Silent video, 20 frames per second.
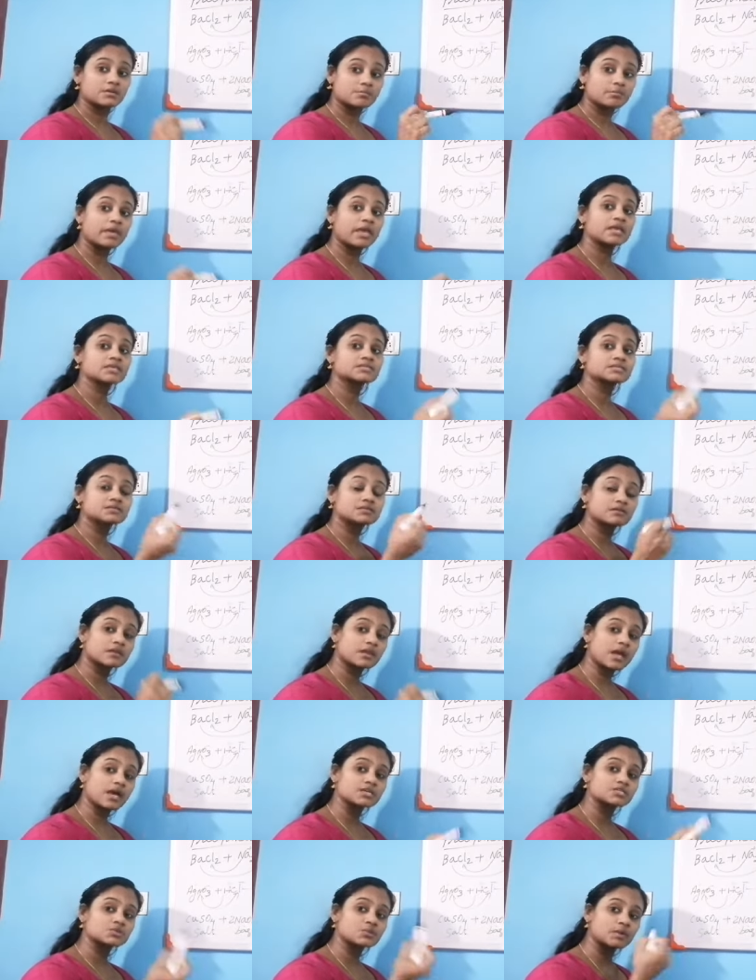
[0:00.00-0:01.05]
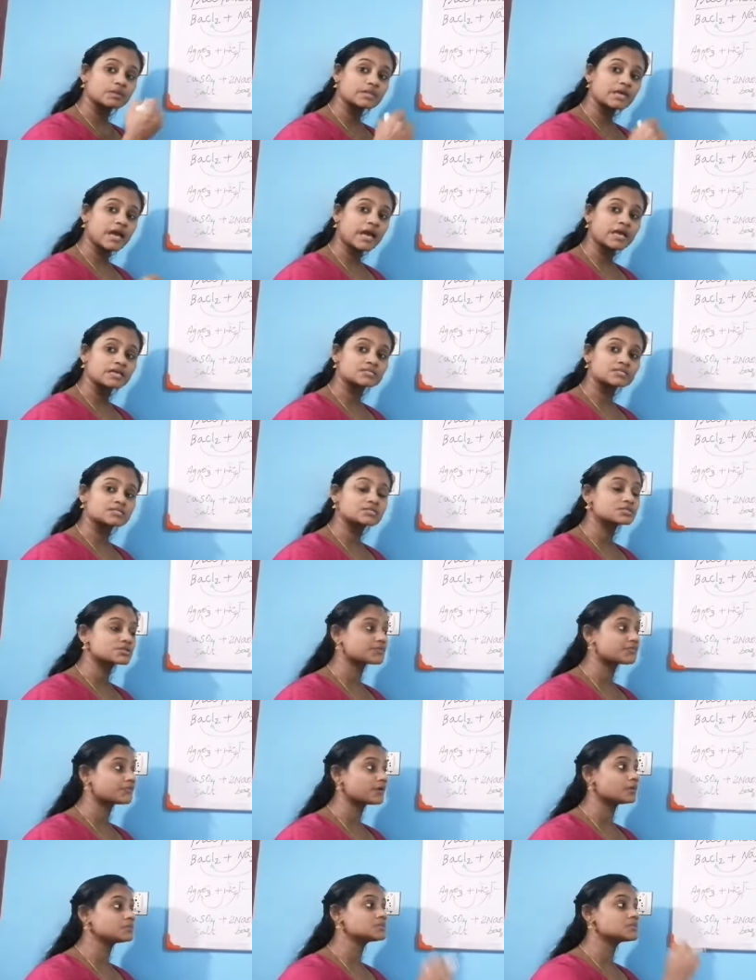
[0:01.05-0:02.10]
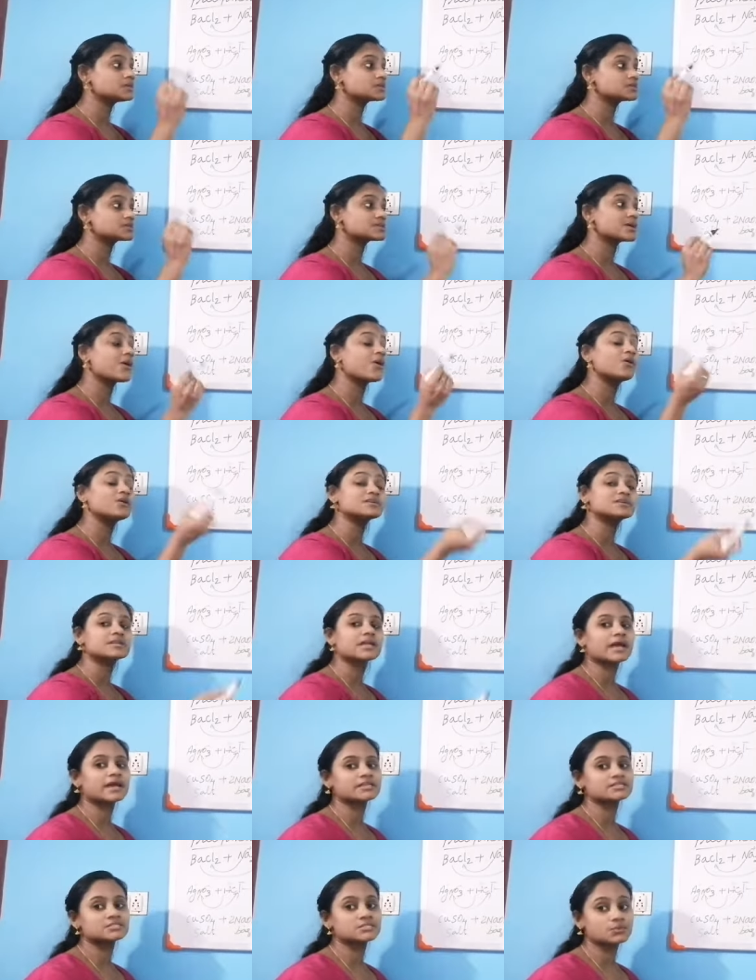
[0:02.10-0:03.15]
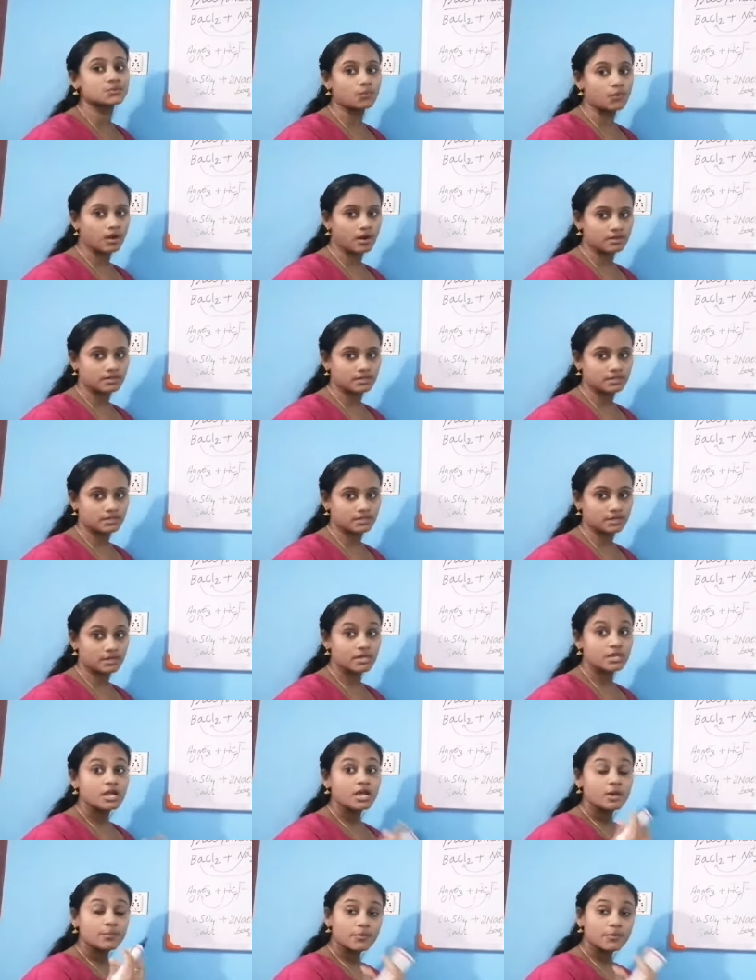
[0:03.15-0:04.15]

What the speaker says: Base react with acid to form salt and water.